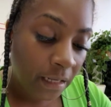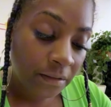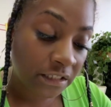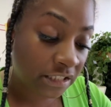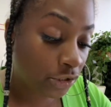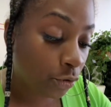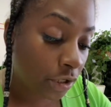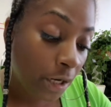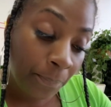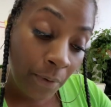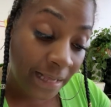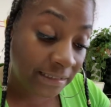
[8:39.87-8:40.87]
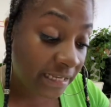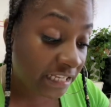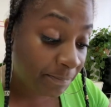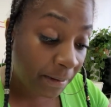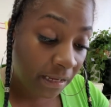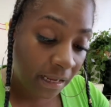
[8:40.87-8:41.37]
The sooner the process
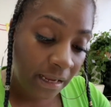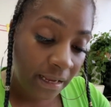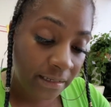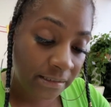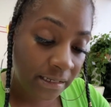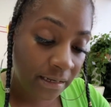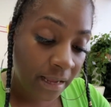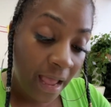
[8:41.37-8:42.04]
begins,